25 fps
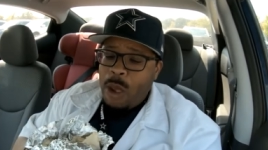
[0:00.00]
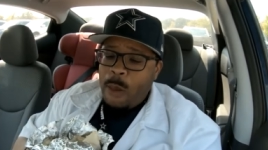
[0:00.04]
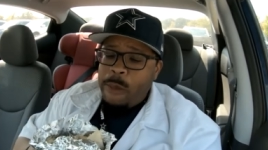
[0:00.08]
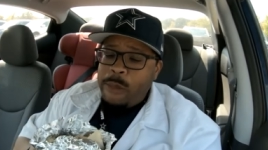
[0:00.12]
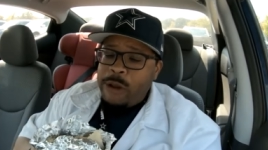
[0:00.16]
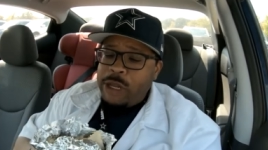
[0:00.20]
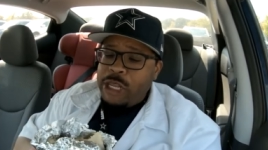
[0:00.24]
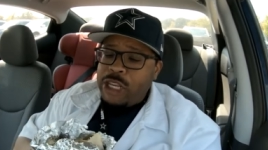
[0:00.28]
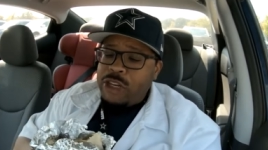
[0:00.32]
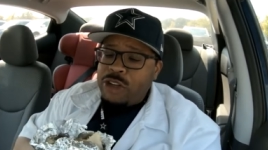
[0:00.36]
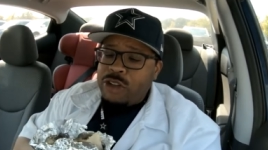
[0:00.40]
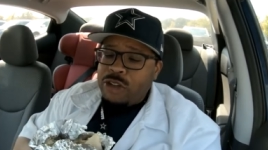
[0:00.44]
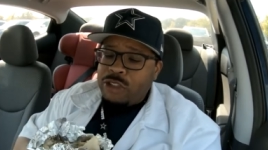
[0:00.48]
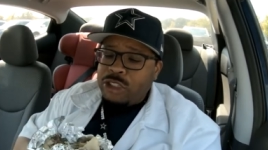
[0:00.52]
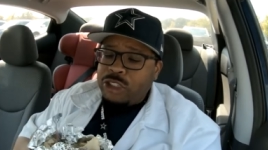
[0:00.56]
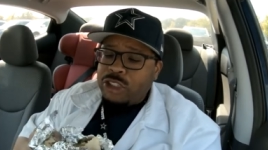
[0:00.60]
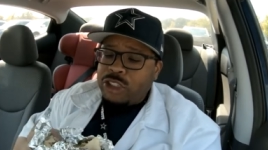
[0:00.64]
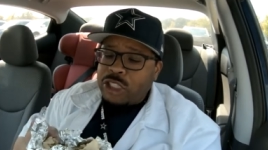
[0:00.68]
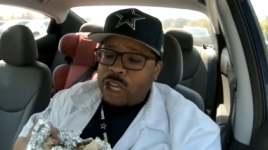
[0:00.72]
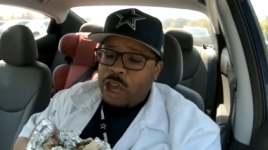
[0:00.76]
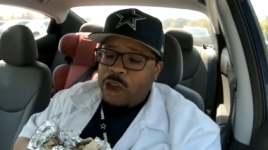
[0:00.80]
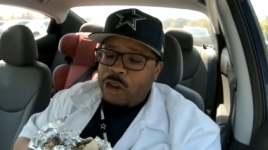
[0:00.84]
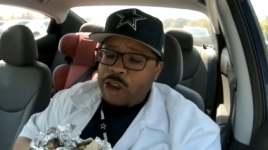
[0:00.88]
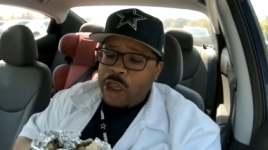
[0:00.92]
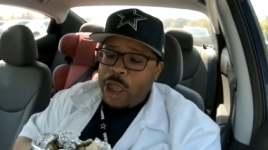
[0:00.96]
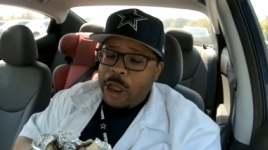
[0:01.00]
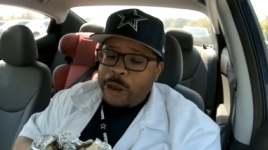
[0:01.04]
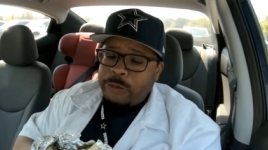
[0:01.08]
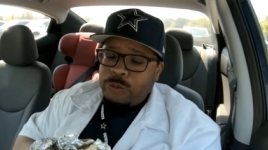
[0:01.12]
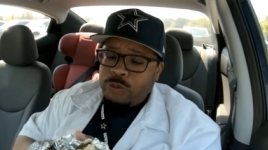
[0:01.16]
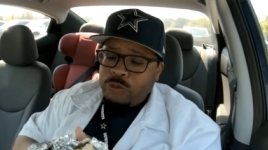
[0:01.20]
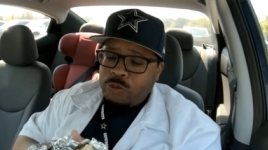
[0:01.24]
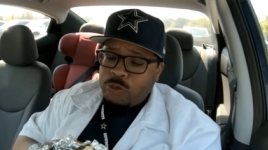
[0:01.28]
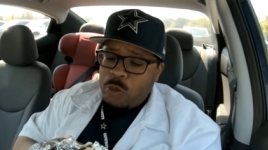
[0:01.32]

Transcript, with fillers: I'm eating on this all day.